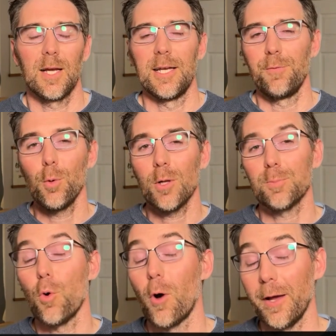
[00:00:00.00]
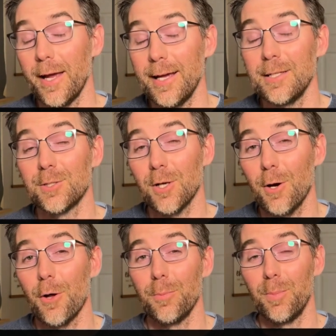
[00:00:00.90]
And if you want more
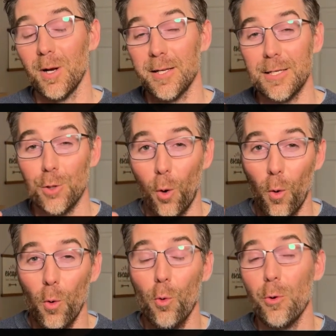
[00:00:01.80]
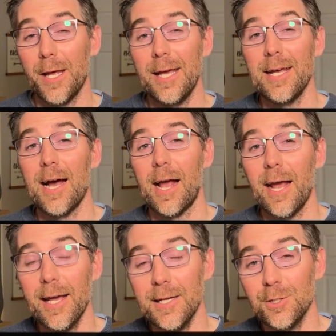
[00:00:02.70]
hands-on building your own AI
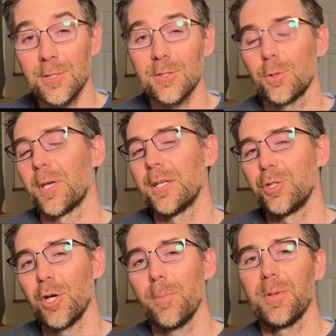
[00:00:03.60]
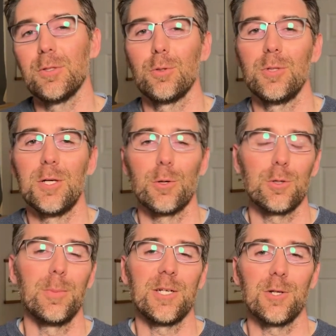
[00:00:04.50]
agent, you can jump into the
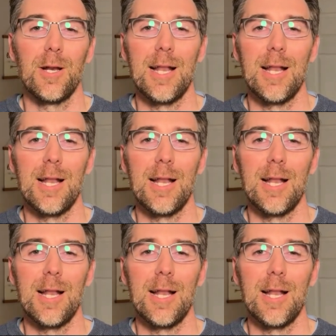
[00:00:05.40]
automation